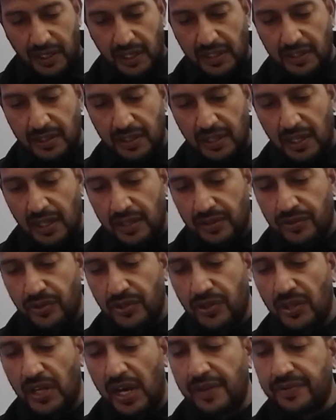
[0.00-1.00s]
Right? So
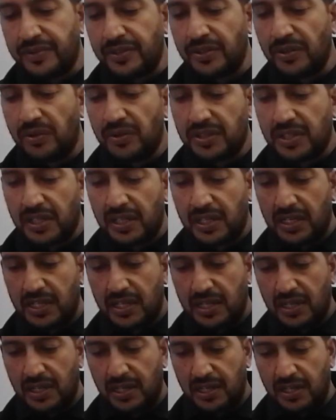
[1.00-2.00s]
you have to know
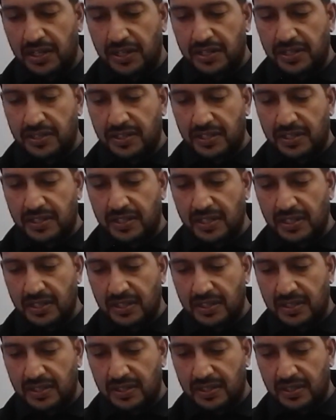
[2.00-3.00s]
the
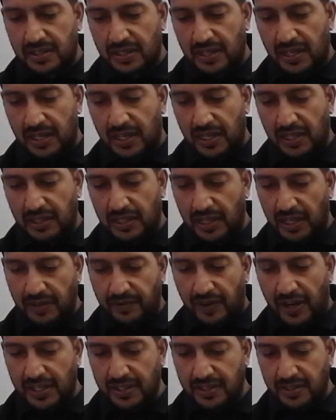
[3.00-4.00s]
resistance, uh, the
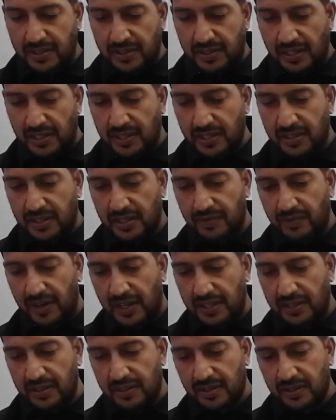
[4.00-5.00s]
advantages and
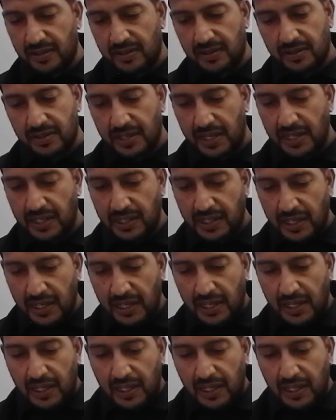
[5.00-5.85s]
disadvantages, right?